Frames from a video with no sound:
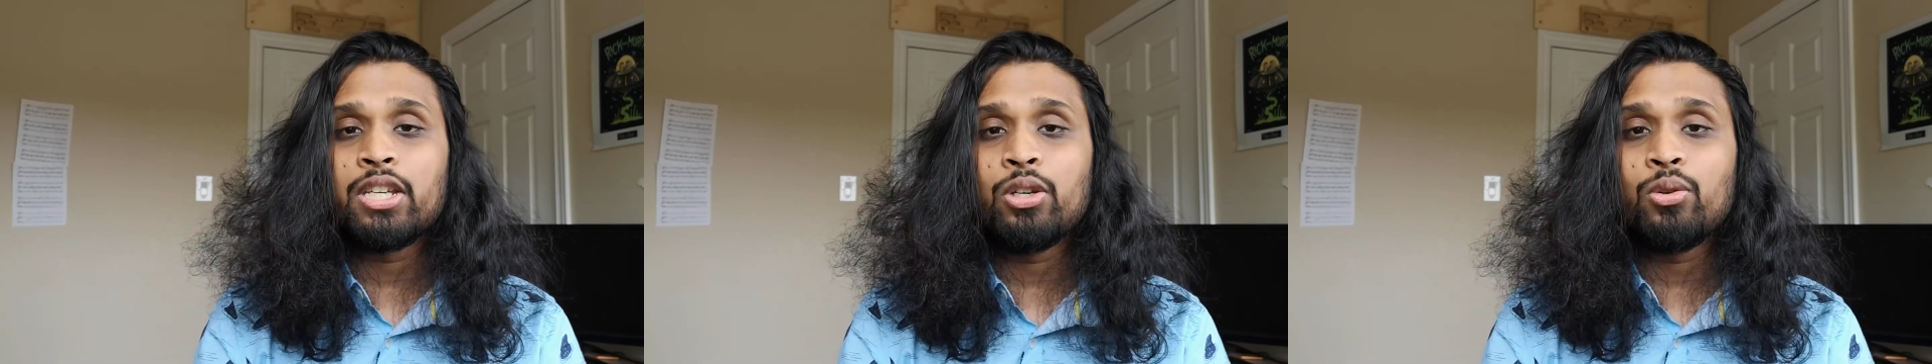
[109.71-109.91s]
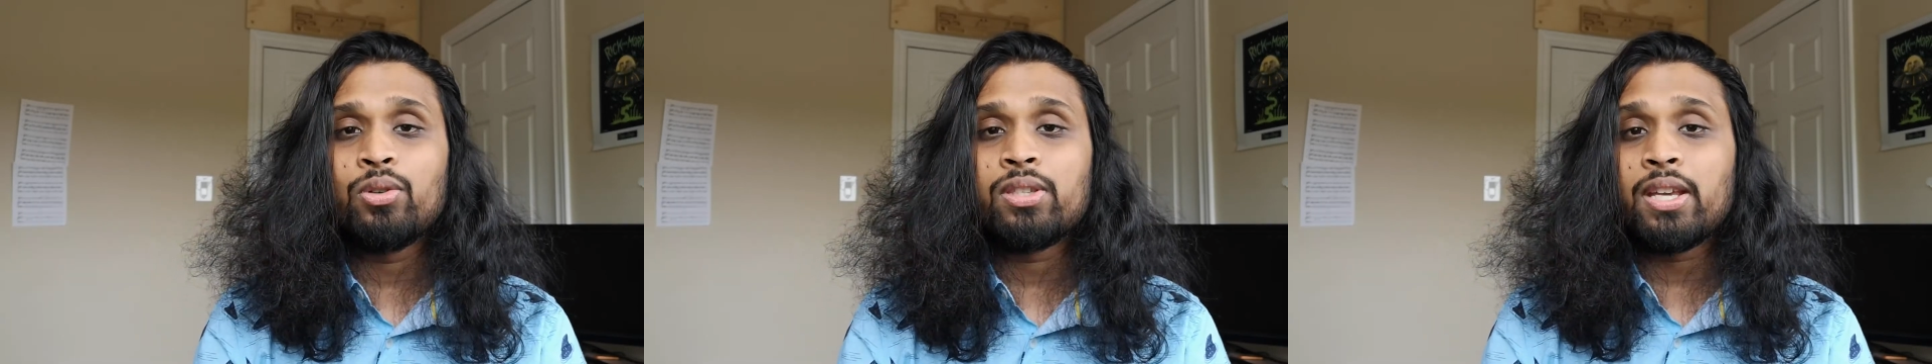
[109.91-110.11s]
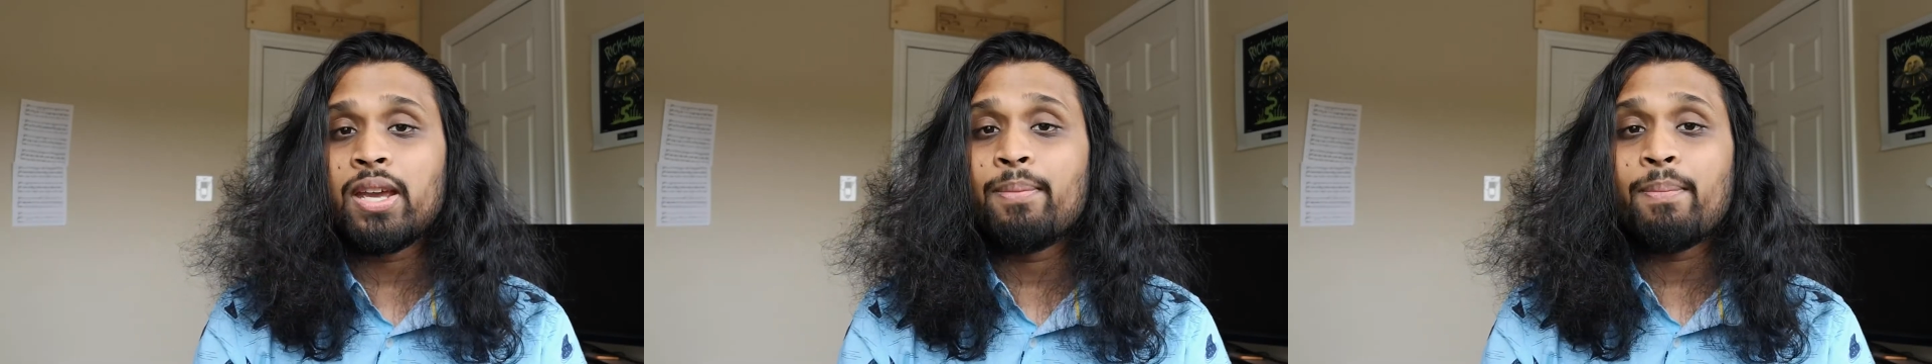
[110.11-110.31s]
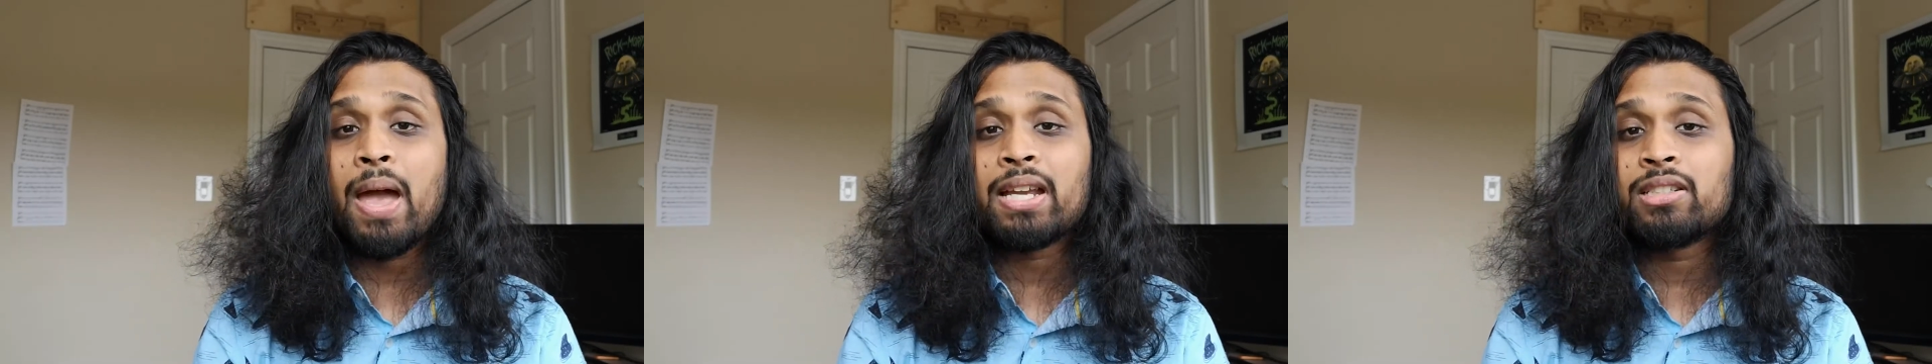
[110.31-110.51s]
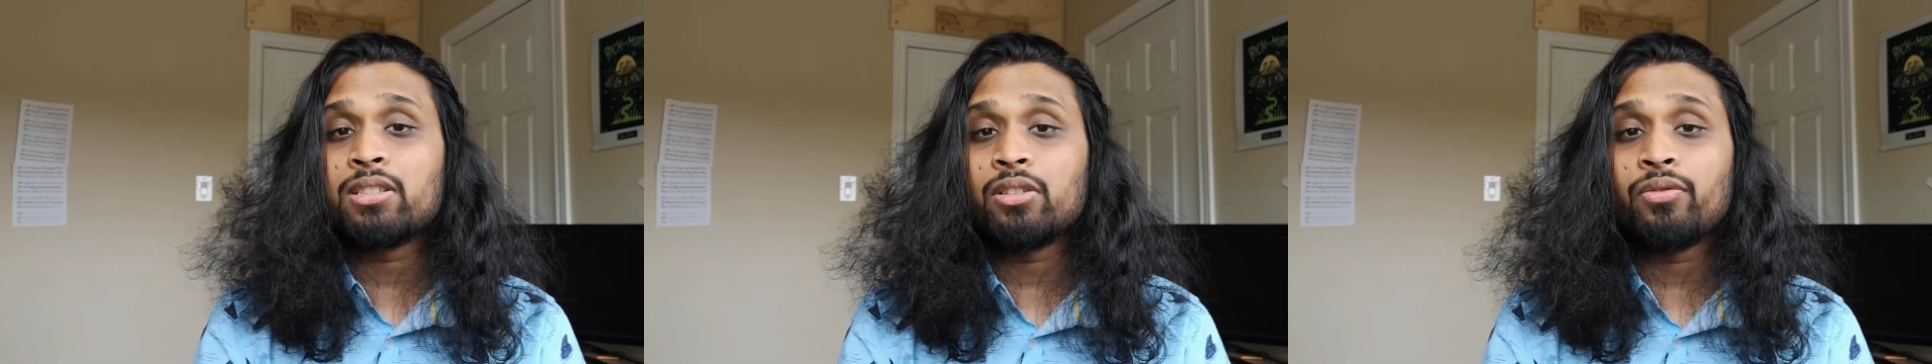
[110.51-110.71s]
use a
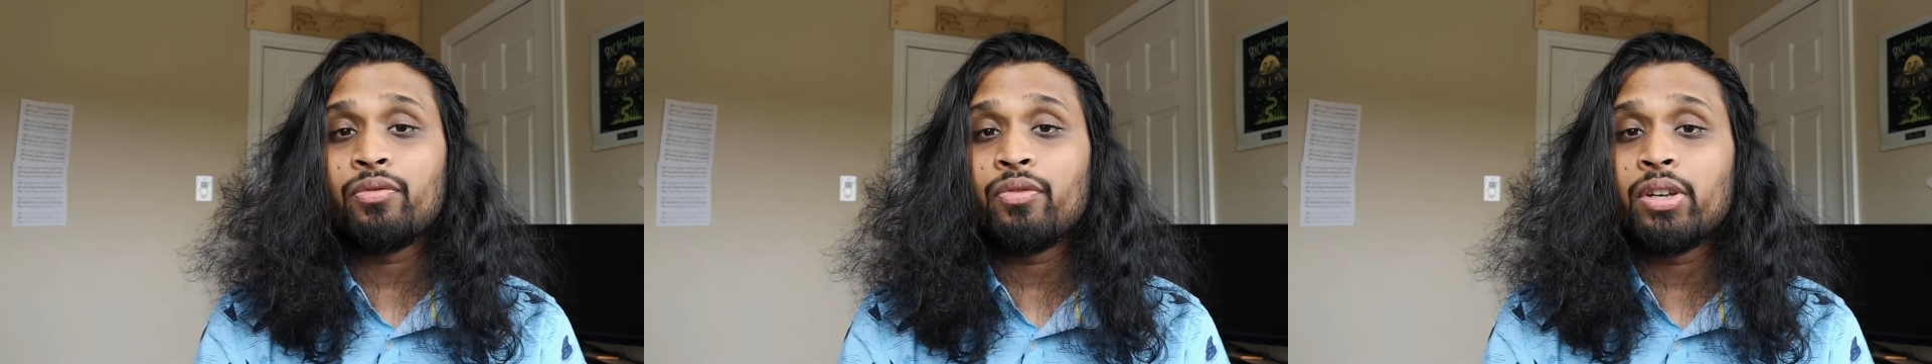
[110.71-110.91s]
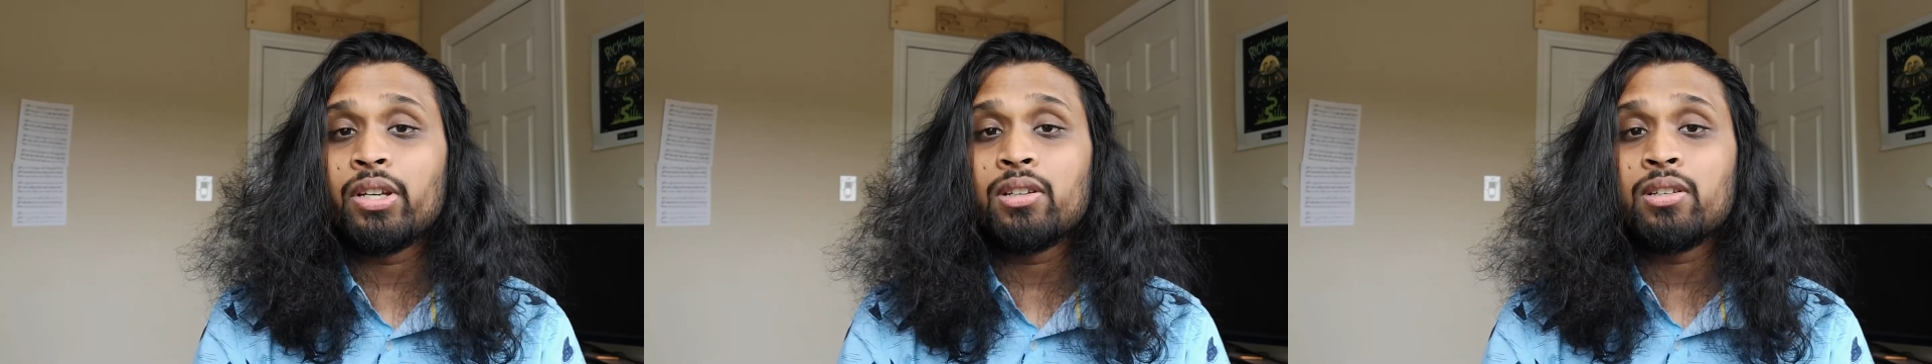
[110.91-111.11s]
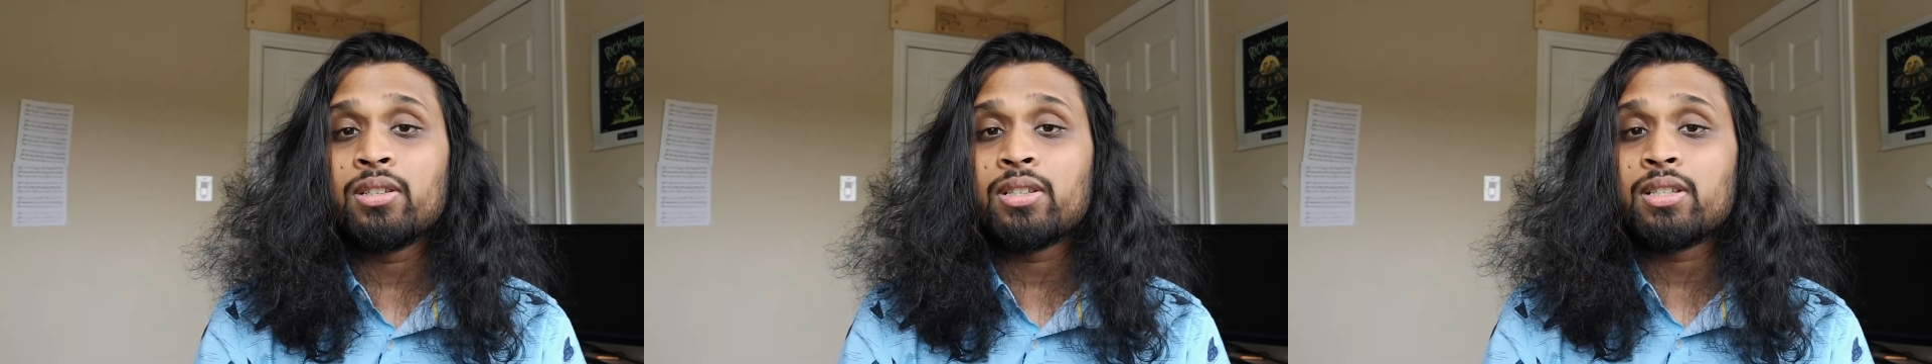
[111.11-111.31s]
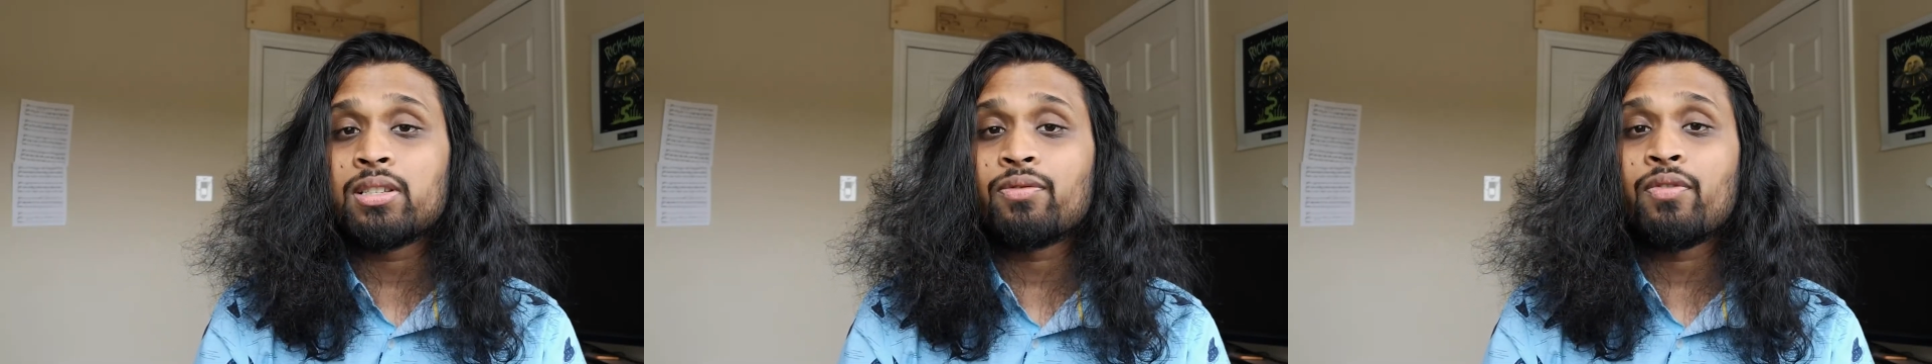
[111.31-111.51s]
magnetic field